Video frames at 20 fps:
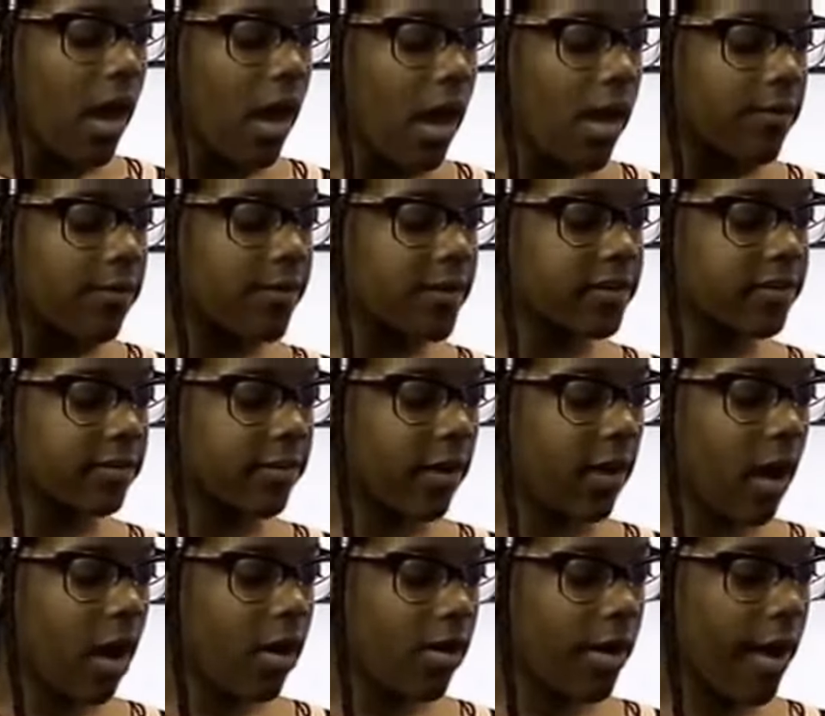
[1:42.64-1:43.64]
First of
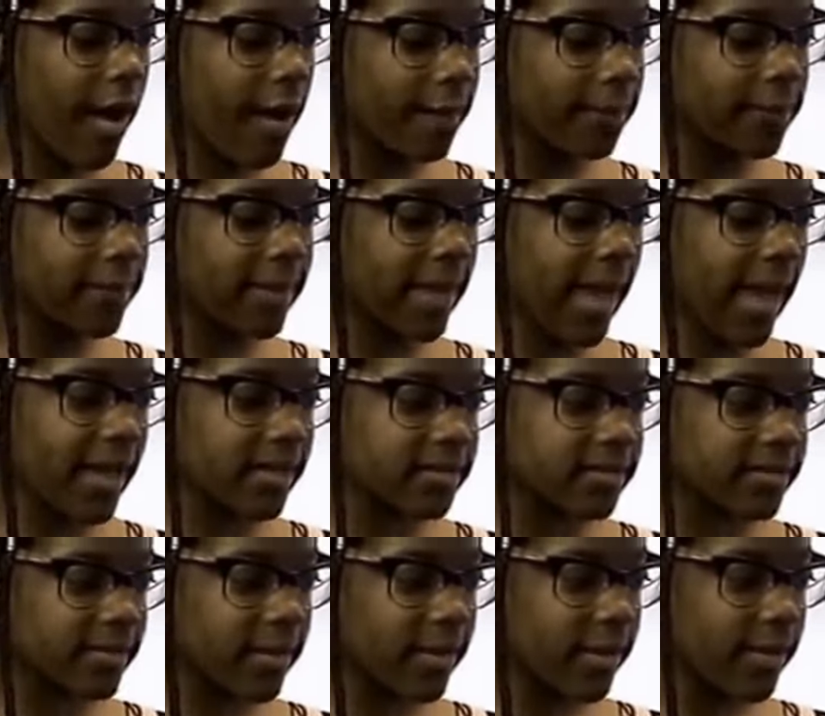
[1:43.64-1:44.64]
all, I'll calmly
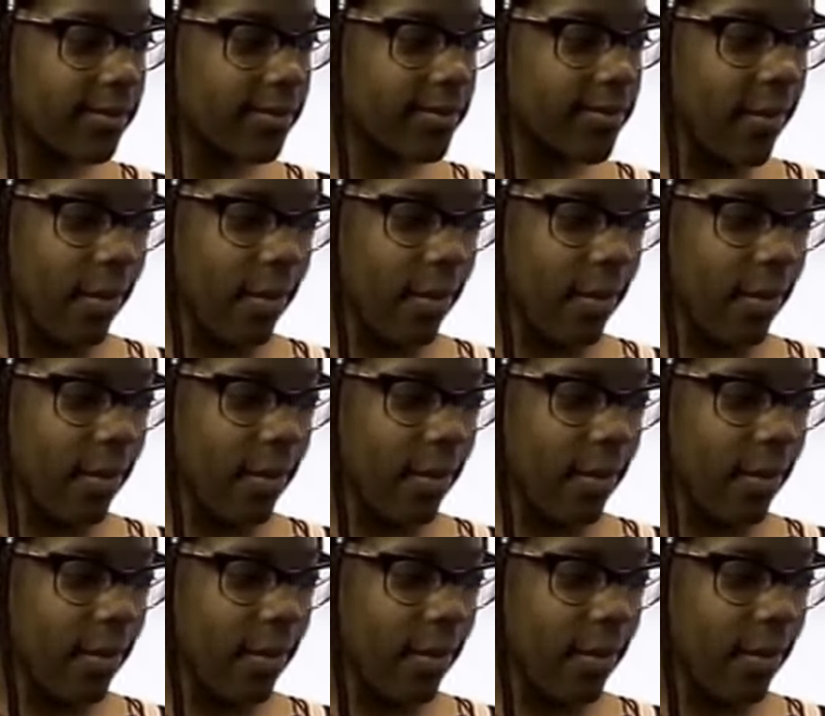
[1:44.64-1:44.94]
ask them